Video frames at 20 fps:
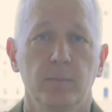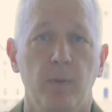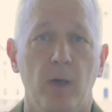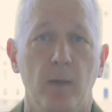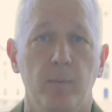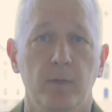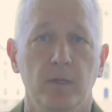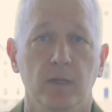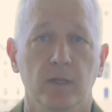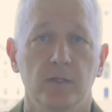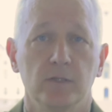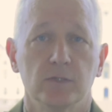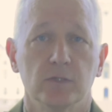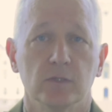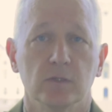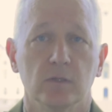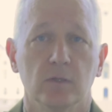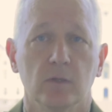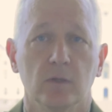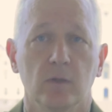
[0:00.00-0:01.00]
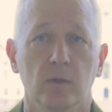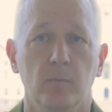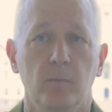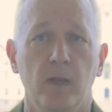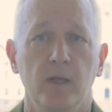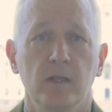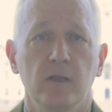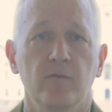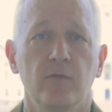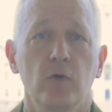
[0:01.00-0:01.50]
population,
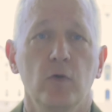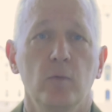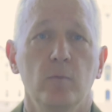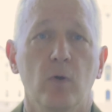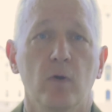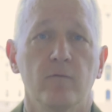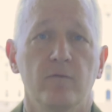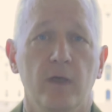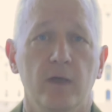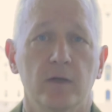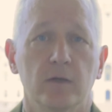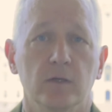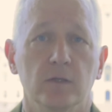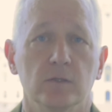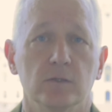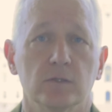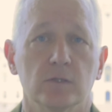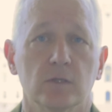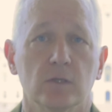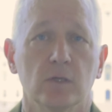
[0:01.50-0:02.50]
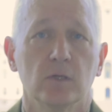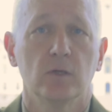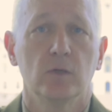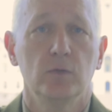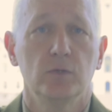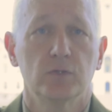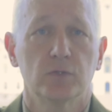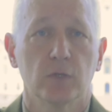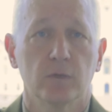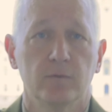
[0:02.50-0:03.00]
many of whom are veterans
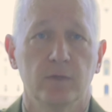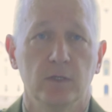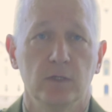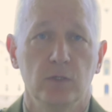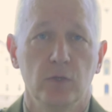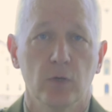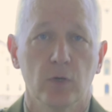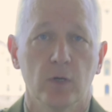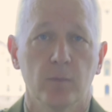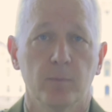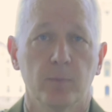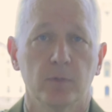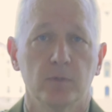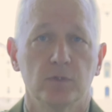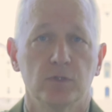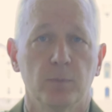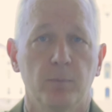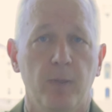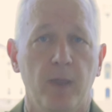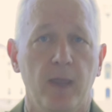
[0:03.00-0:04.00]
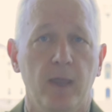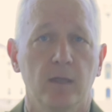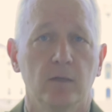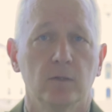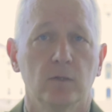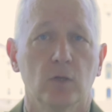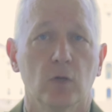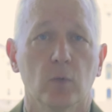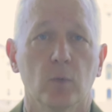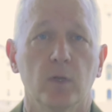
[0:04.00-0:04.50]
who served in Europe,
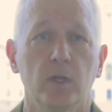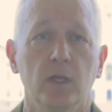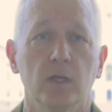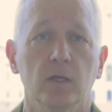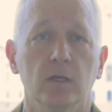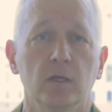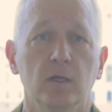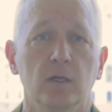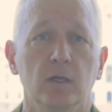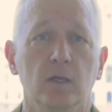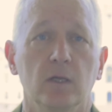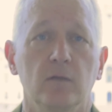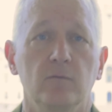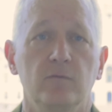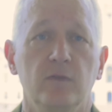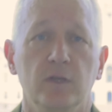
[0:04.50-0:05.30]
Japan, Korea, and